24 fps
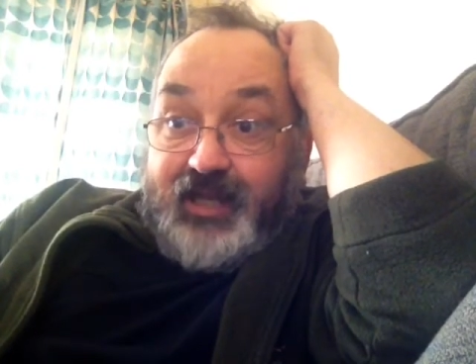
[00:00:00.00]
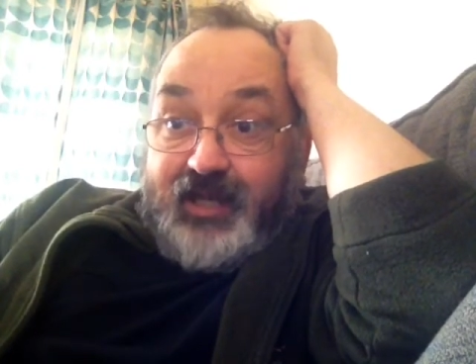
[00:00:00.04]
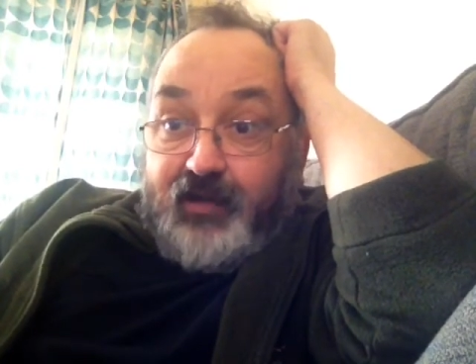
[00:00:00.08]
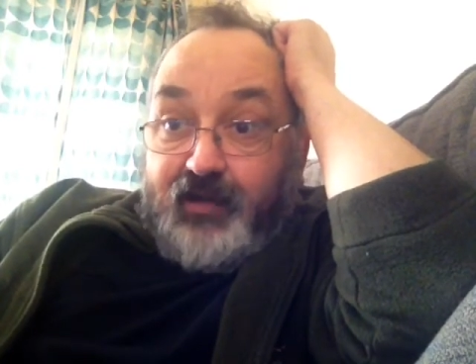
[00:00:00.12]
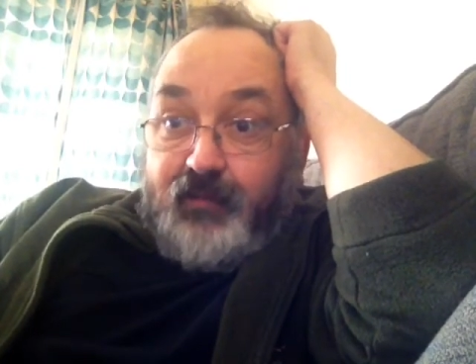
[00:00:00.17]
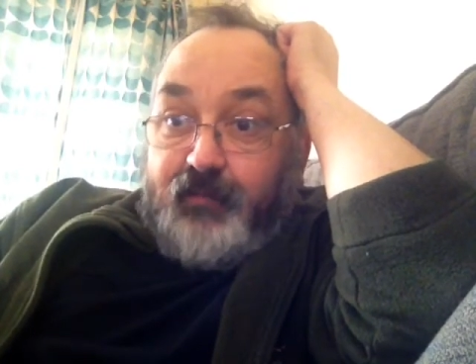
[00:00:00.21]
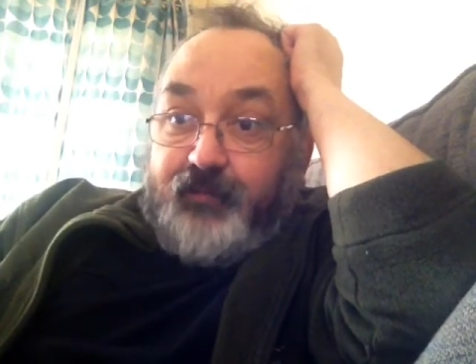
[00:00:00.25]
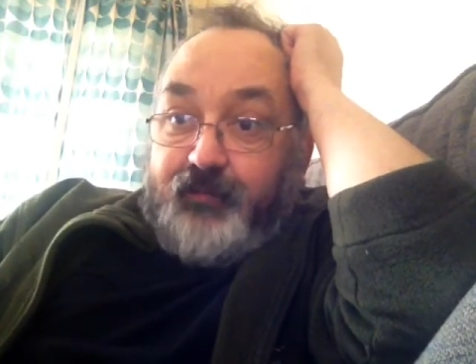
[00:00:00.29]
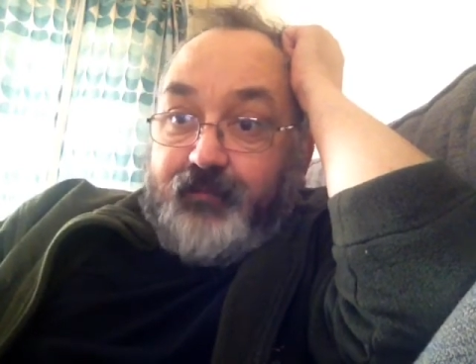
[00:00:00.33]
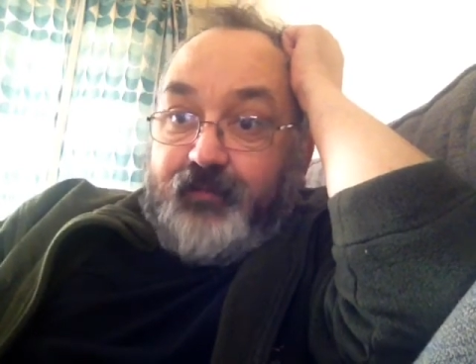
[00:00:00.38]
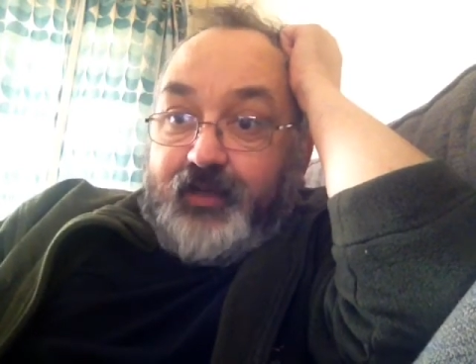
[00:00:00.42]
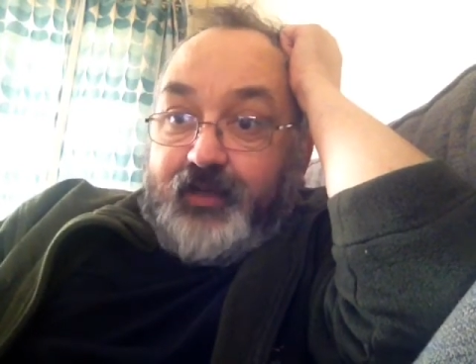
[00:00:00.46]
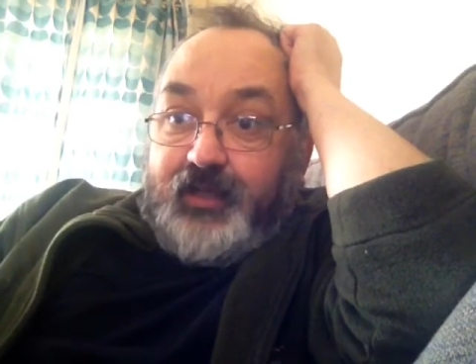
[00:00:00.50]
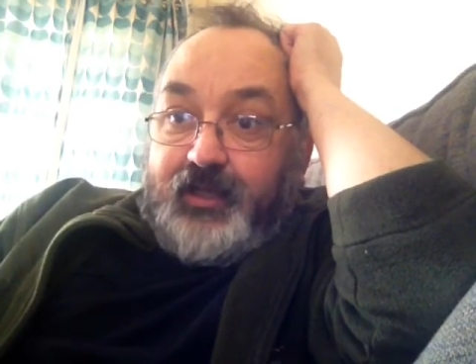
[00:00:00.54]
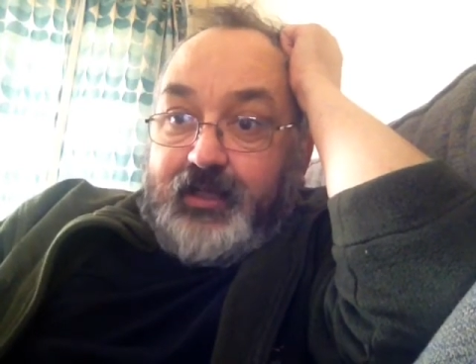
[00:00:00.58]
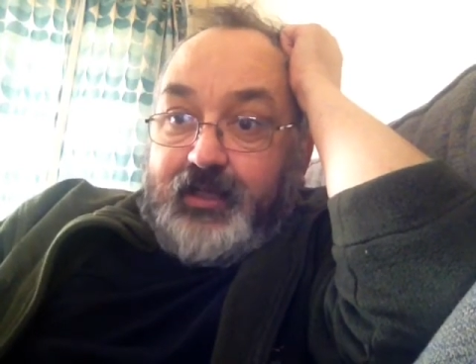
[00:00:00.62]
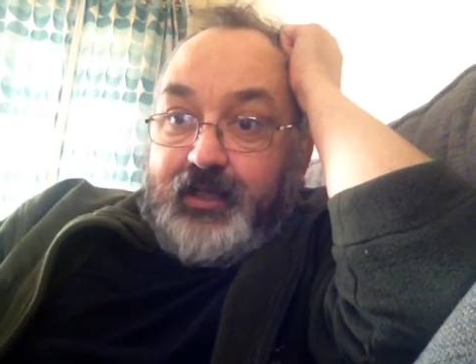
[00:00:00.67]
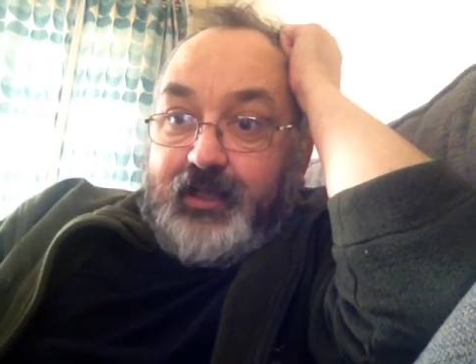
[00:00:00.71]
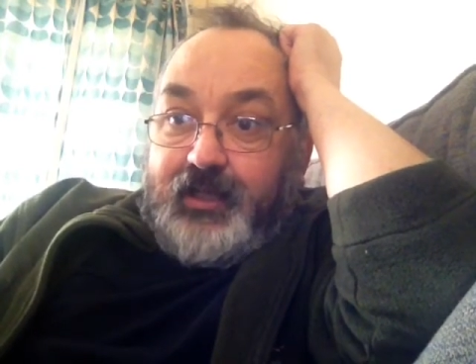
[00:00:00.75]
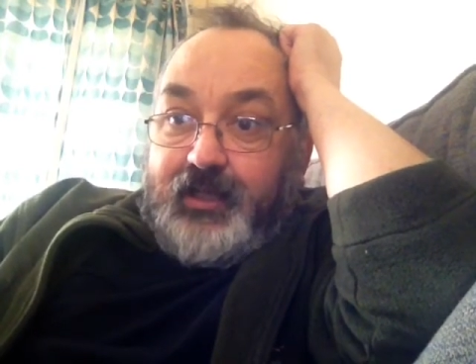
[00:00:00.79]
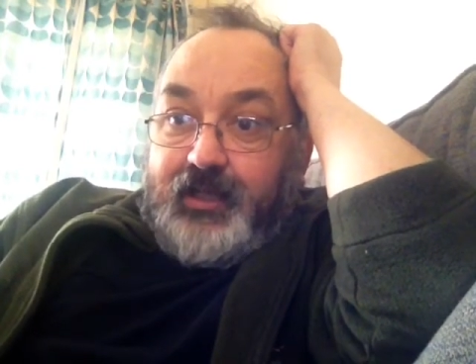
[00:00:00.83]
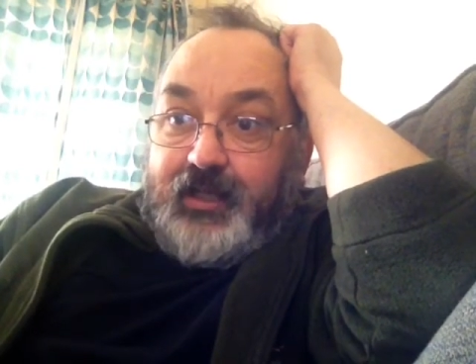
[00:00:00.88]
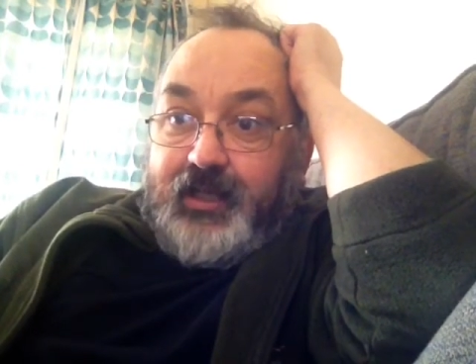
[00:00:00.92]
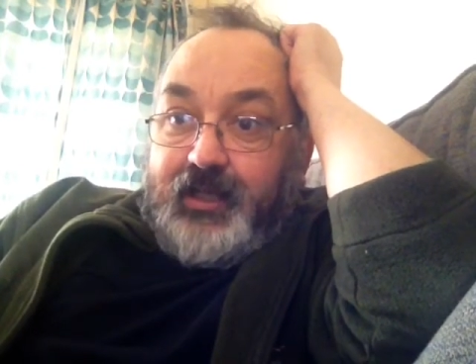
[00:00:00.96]
Alfie
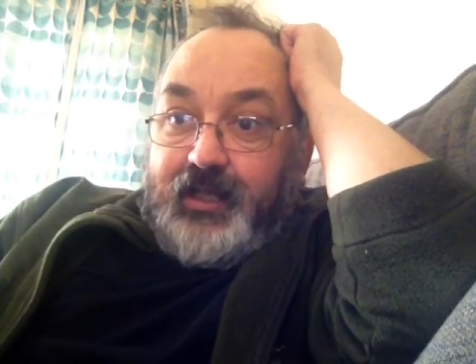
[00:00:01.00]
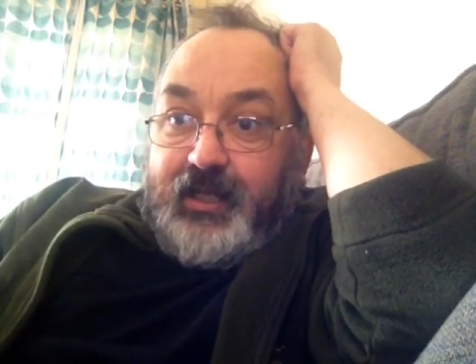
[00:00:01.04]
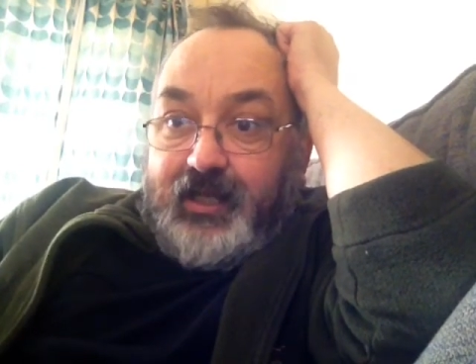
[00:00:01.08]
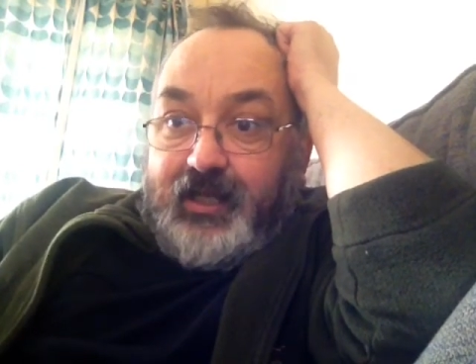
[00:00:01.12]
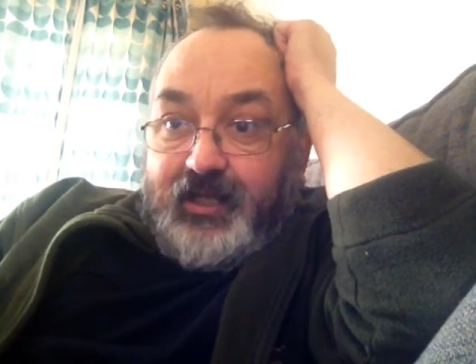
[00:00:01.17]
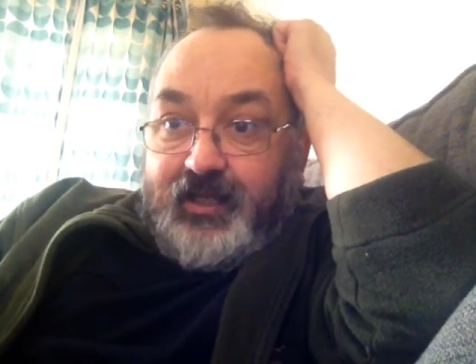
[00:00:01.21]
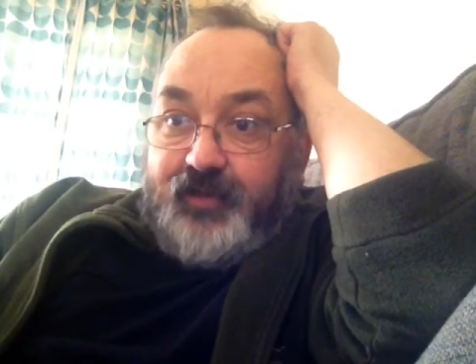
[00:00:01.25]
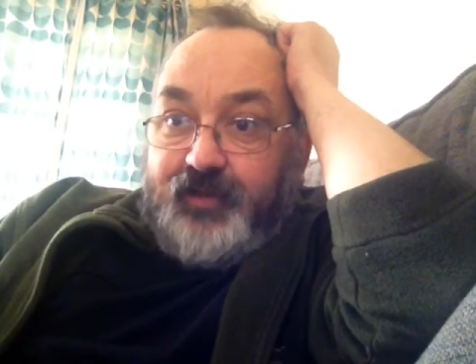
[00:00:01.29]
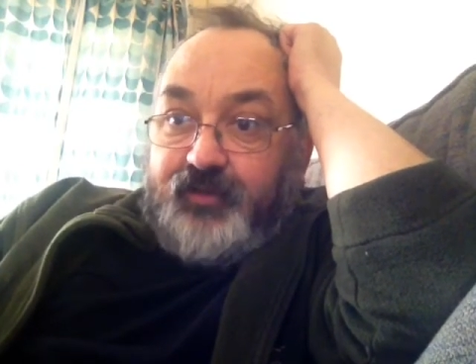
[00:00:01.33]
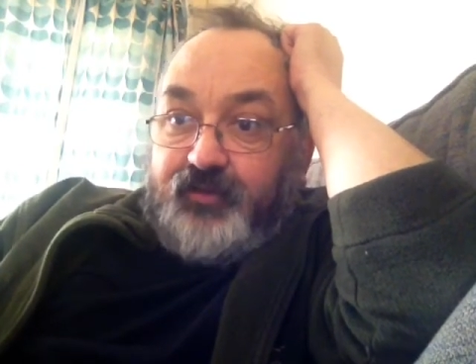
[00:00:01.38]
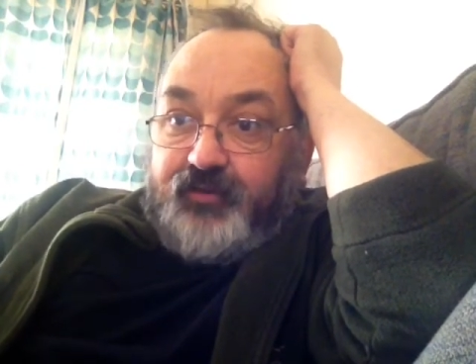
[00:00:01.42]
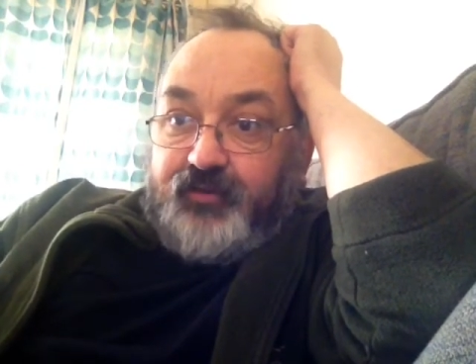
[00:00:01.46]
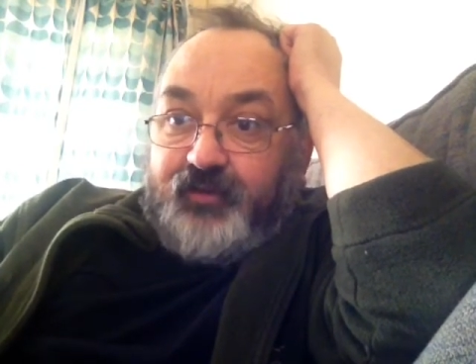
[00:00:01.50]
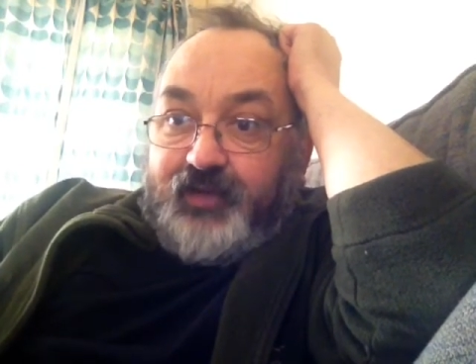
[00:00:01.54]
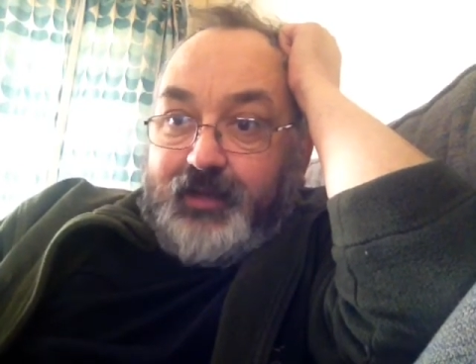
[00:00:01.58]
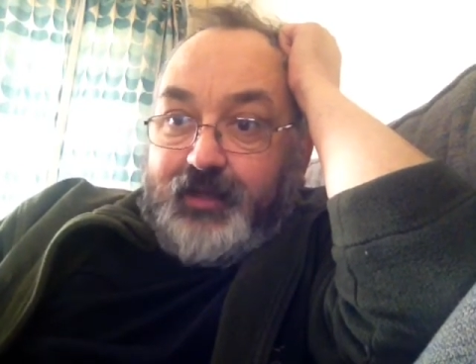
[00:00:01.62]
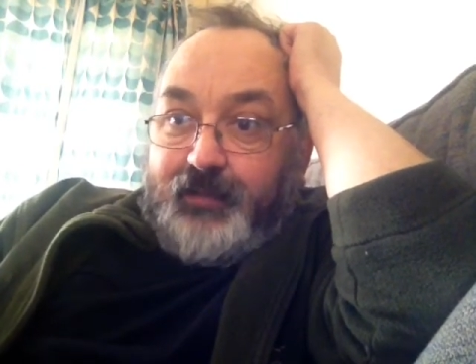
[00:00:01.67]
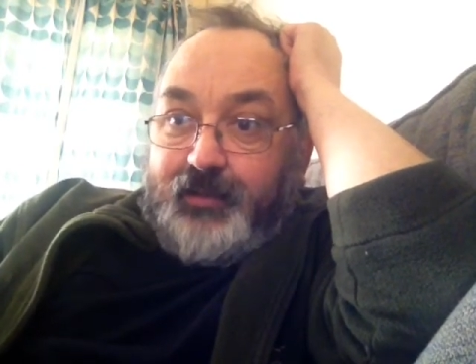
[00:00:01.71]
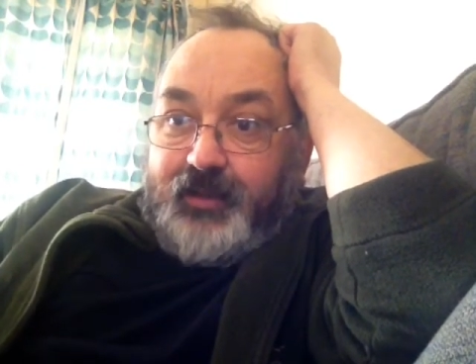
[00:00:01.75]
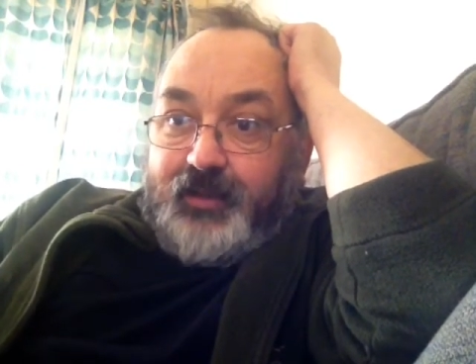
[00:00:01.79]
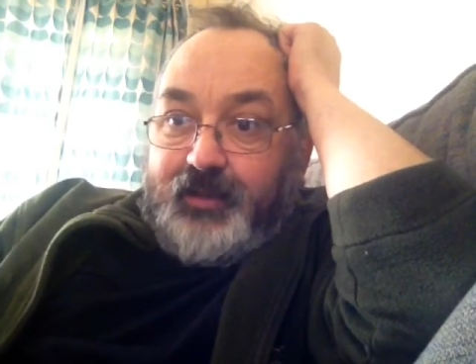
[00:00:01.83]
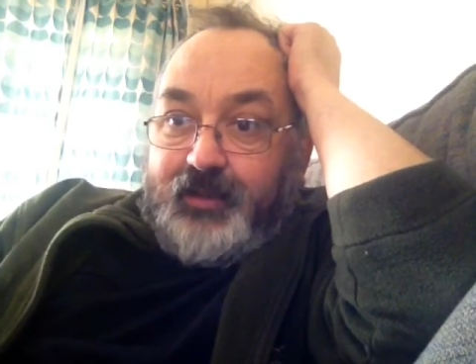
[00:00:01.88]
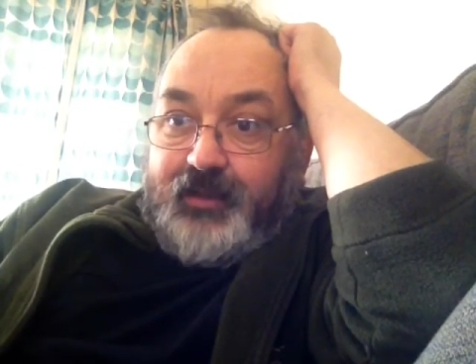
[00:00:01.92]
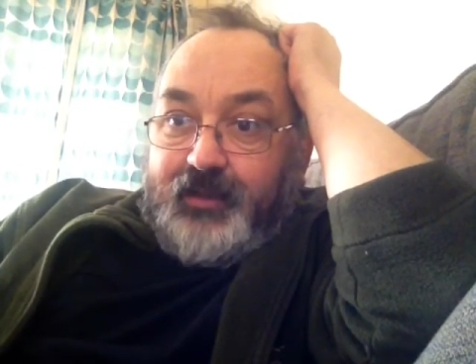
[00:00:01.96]
and his
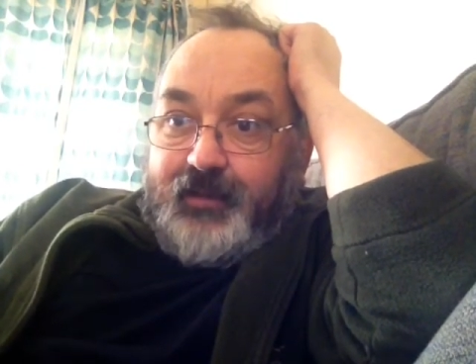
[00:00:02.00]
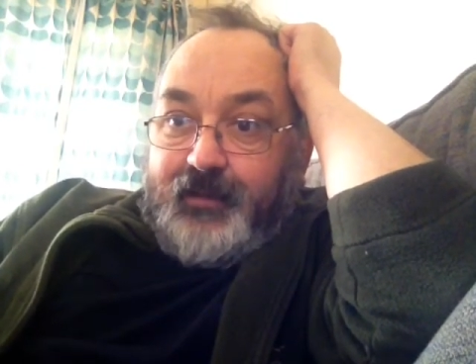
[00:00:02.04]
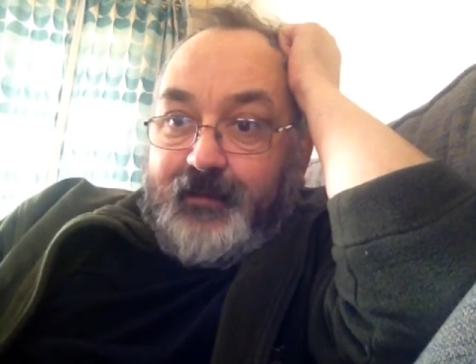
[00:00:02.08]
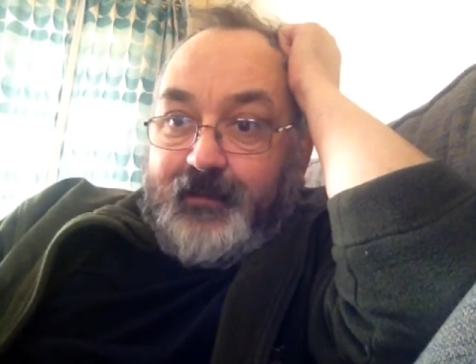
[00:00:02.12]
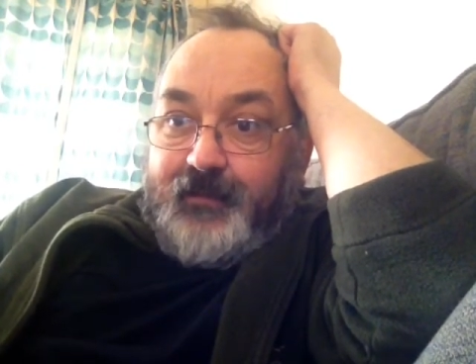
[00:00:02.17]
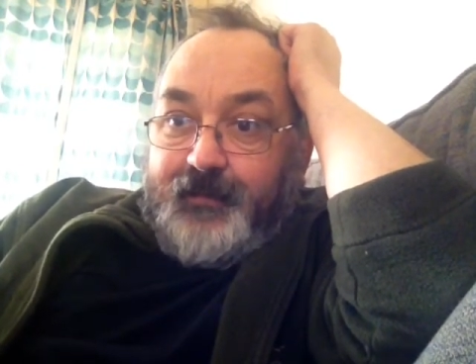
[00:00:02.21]
family,